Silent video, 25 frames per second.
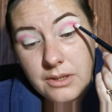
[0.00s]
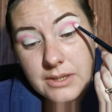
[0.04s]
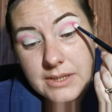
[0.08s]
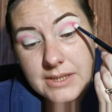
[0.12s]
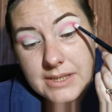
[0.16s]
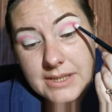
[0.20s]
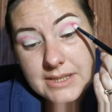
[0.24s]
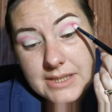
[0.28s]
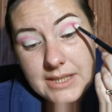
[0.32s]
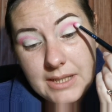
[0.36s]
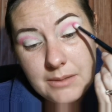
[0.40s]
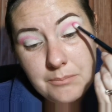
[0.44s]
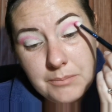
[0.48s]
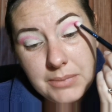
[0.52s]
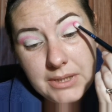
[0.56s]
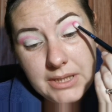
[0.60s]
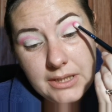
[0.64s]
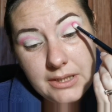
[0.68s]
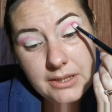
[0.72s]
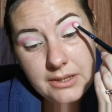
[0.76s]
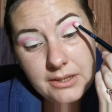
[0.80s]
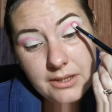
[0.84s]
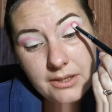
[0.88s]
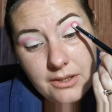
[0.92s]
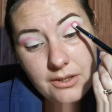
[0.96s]

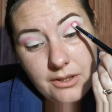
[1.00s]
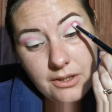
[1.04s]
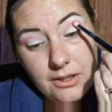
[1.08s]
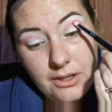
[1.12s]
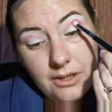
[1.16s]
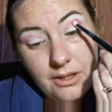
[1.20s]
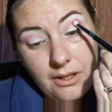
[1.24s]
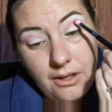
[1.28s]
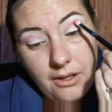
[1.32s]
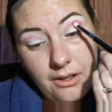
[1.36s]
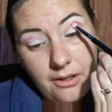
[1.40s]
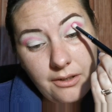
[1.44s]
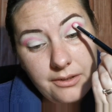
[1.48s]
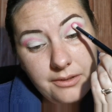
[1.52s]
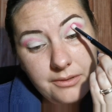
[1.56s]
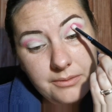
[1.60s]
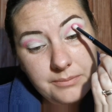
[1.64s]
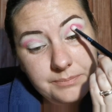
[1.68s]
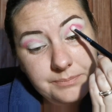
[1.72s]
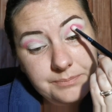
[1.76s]
stamping the colour on,